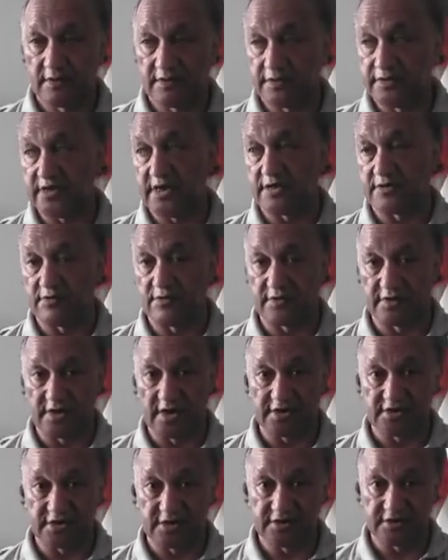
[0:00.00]
that
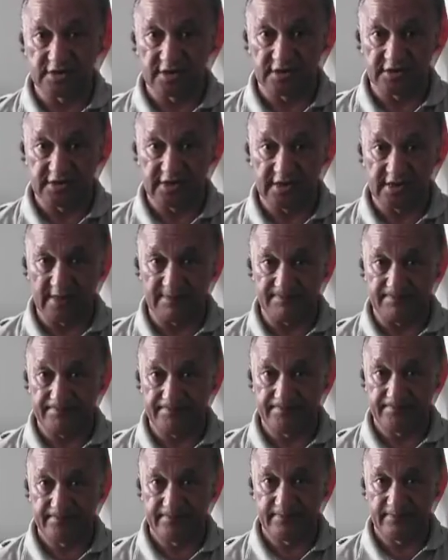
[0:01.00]
organisation I set up
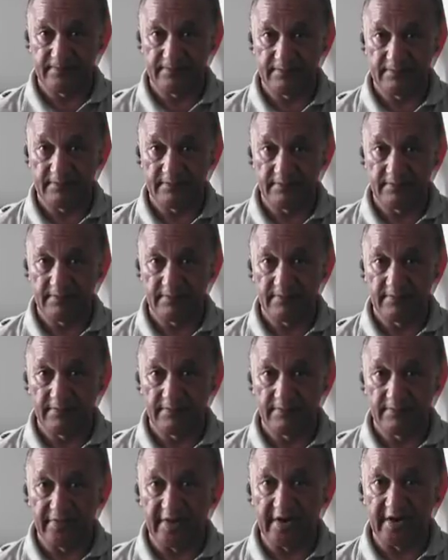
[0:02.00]

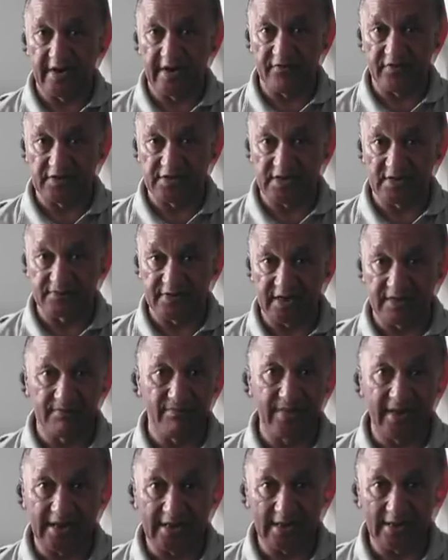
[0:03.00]
by having something
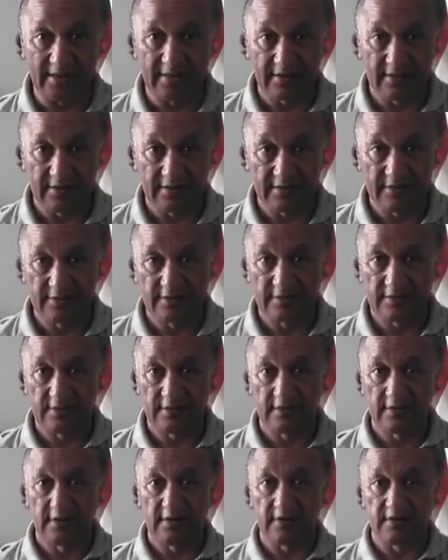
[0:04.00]
better
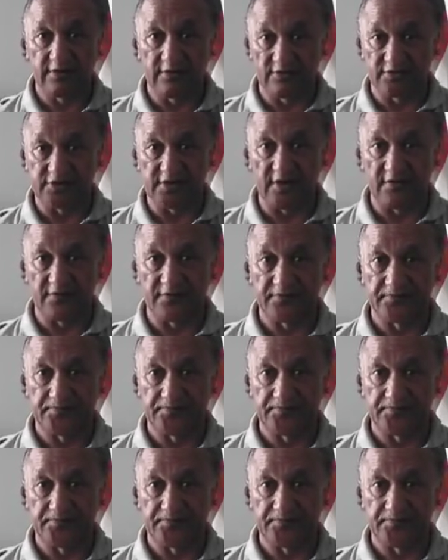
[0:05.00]
yourself.